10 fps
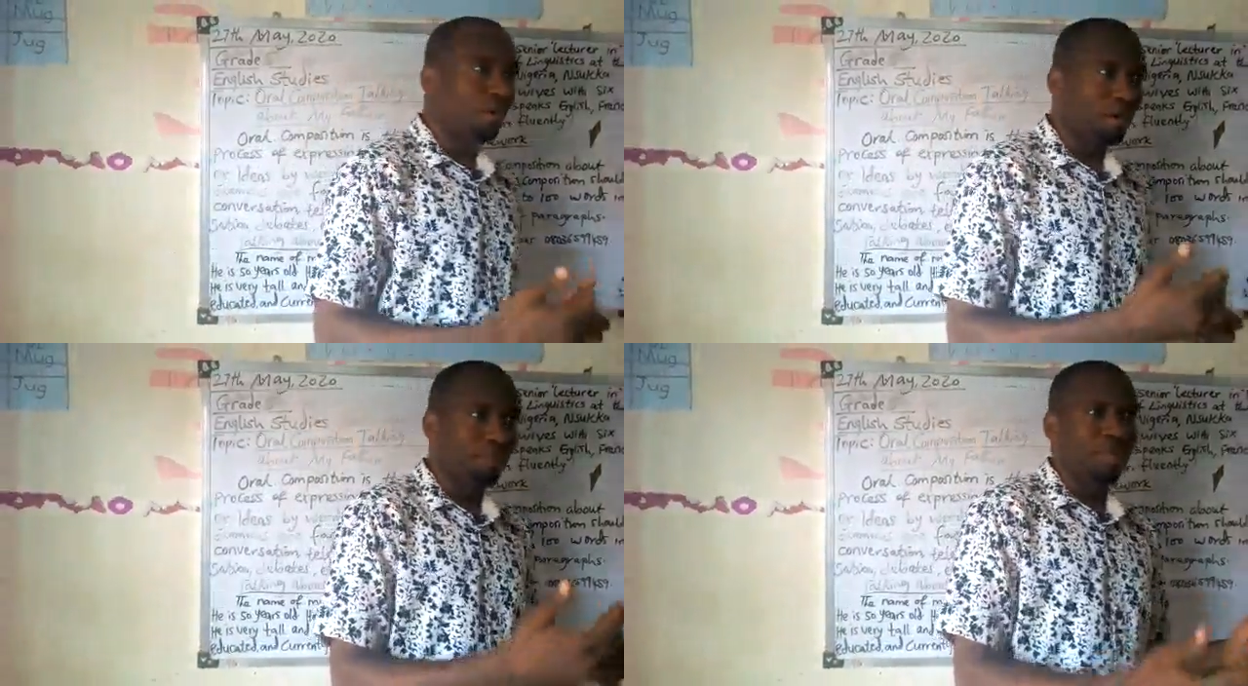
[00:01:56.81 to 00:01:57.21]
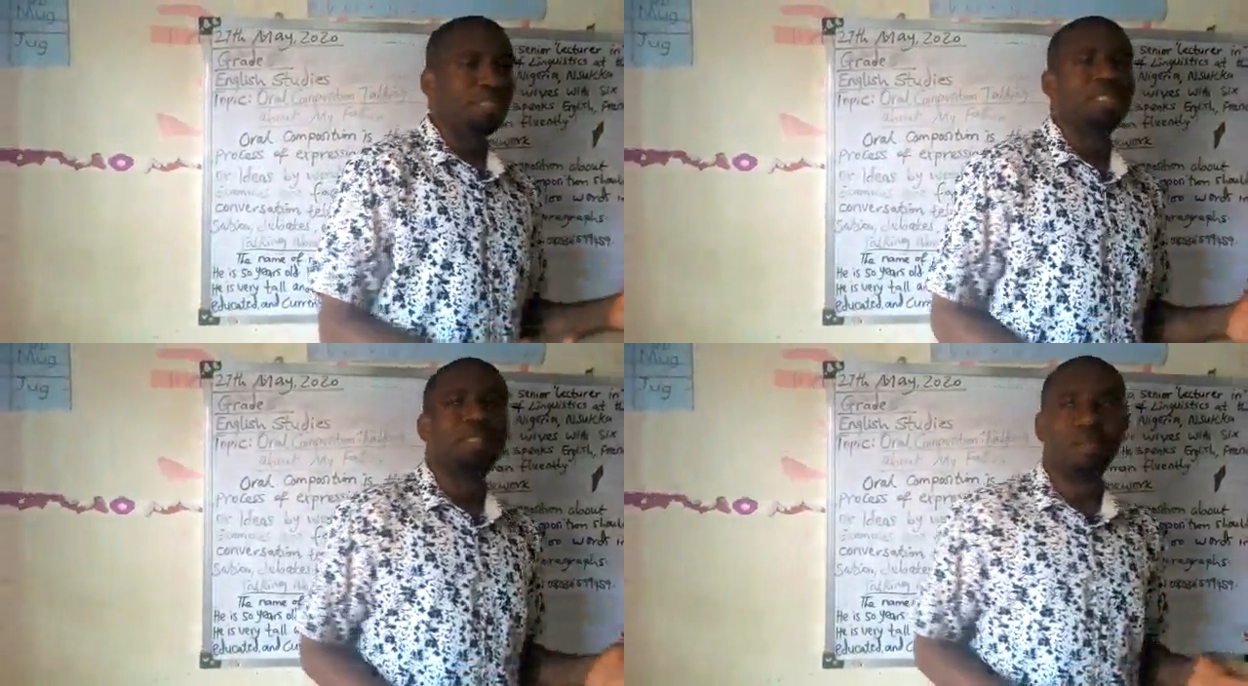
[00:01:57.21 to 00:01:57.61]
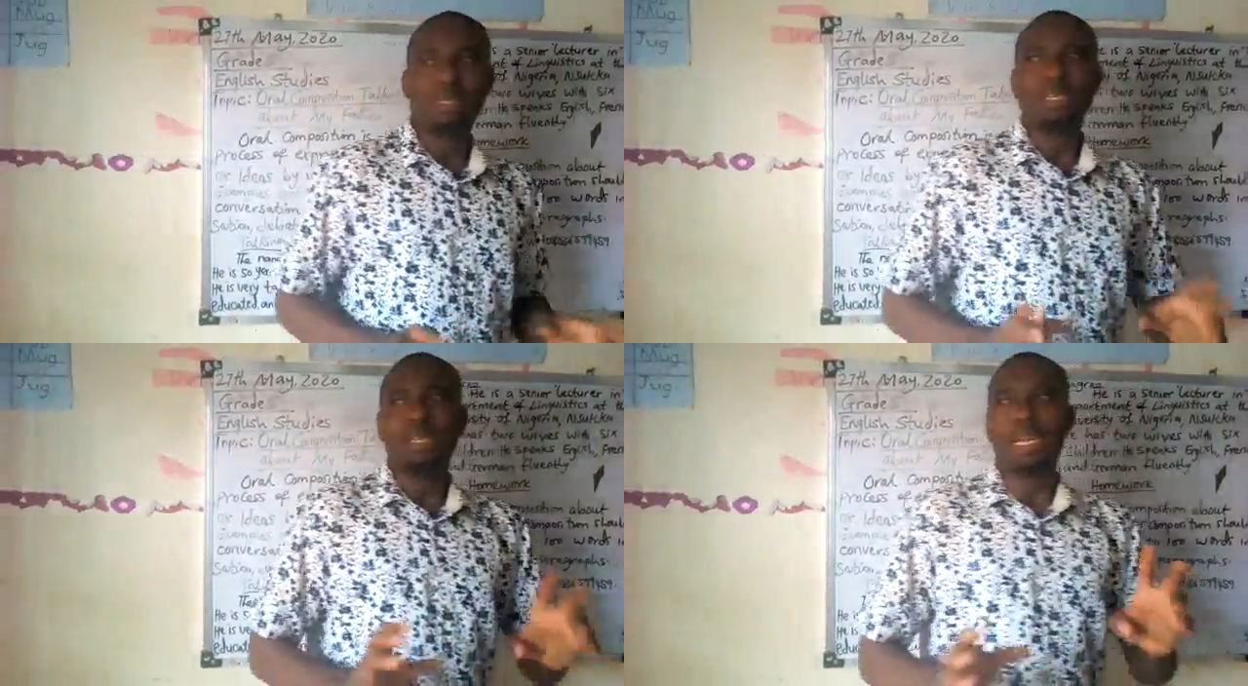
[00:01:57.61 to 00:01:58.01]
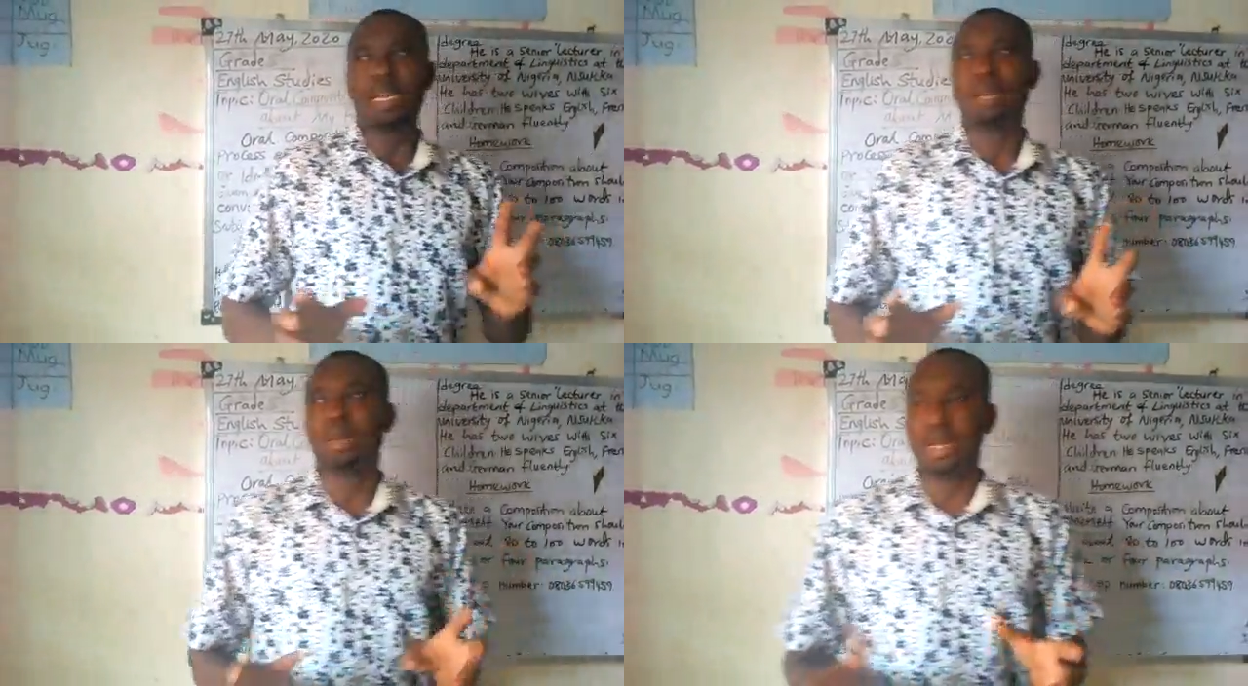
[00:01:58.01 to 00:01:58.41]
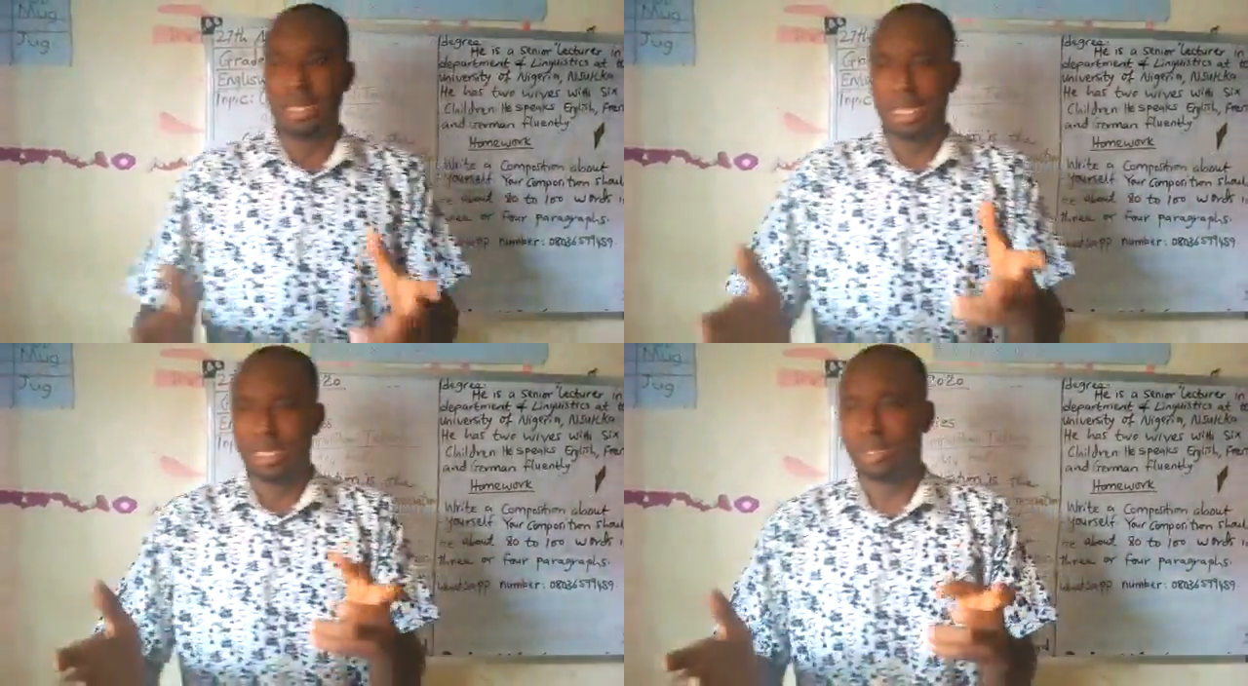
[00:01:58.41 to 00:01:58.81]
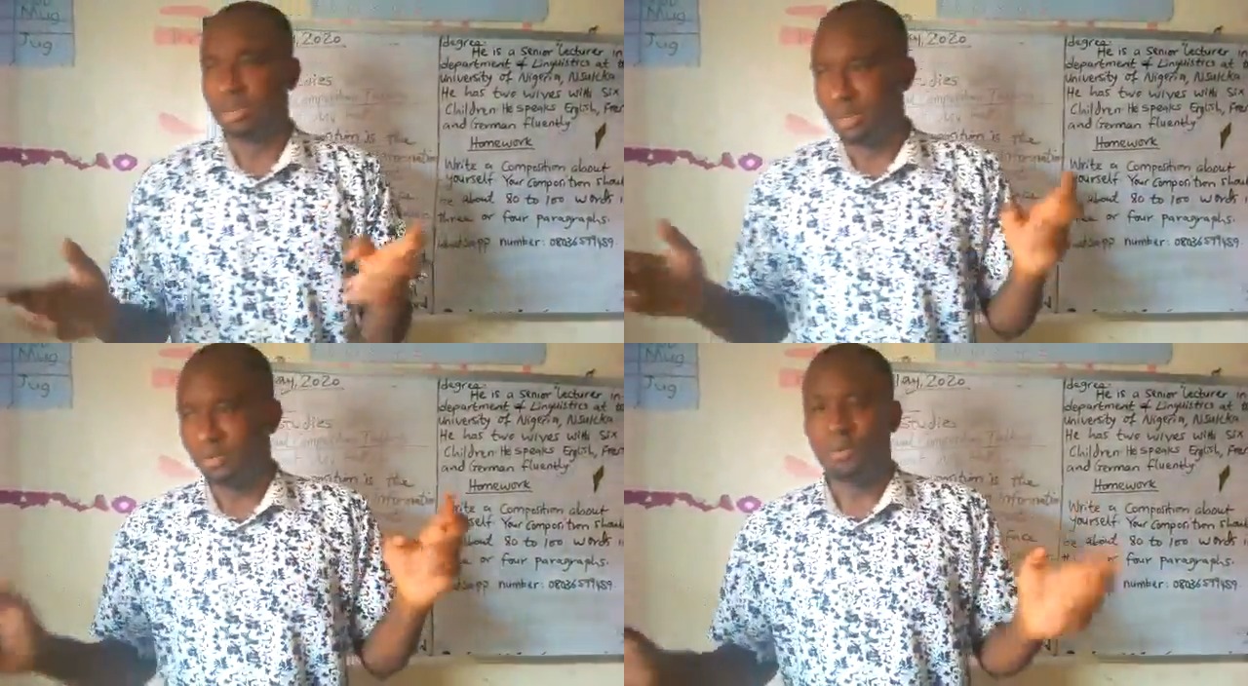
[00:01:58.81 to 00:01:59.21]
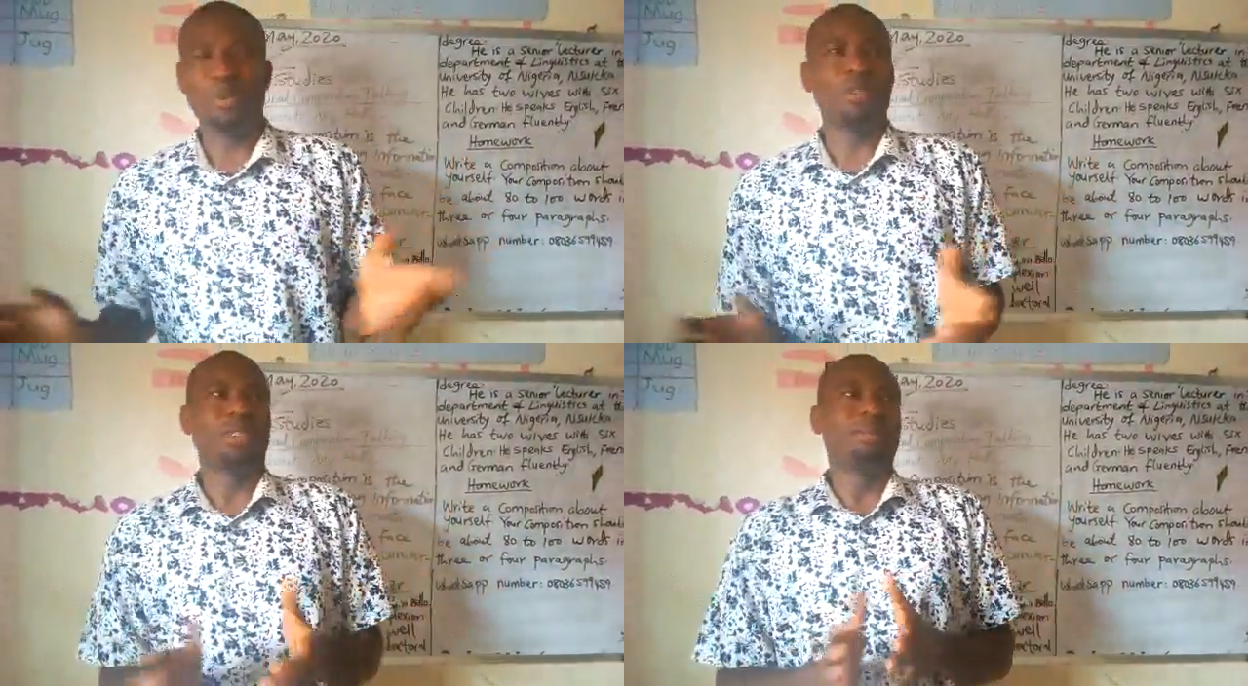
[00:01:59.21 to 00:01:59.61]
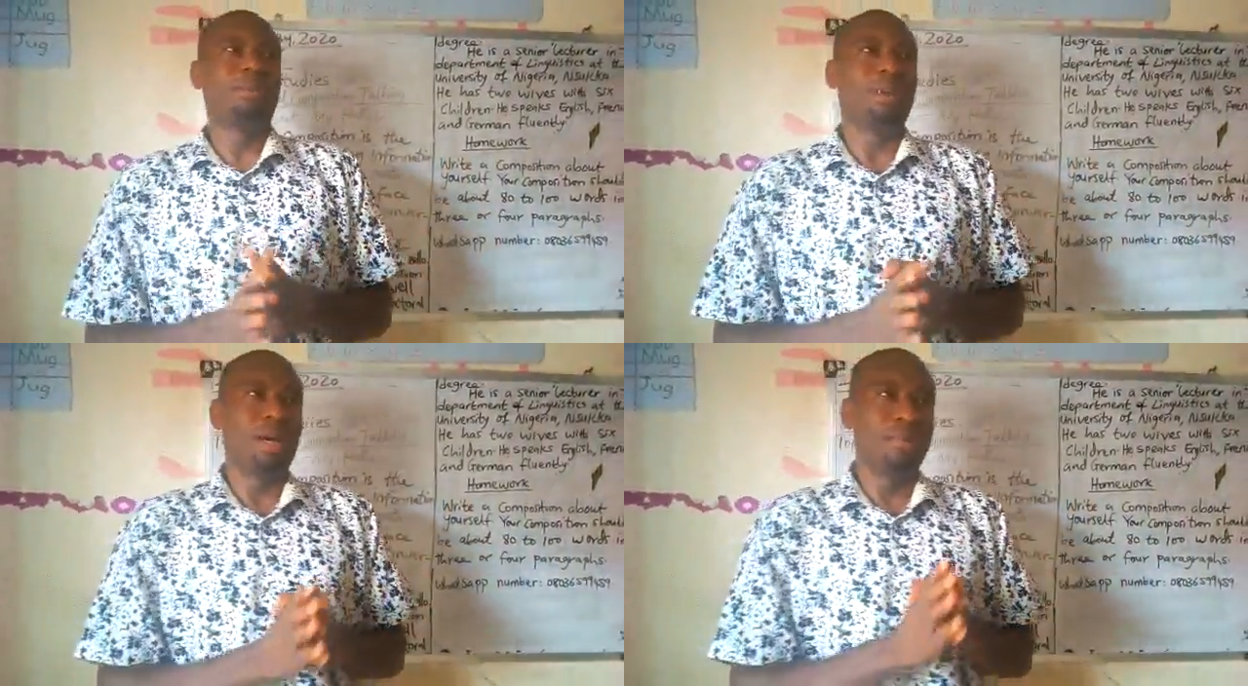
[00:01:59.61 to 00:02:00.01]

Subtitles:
more persons before you are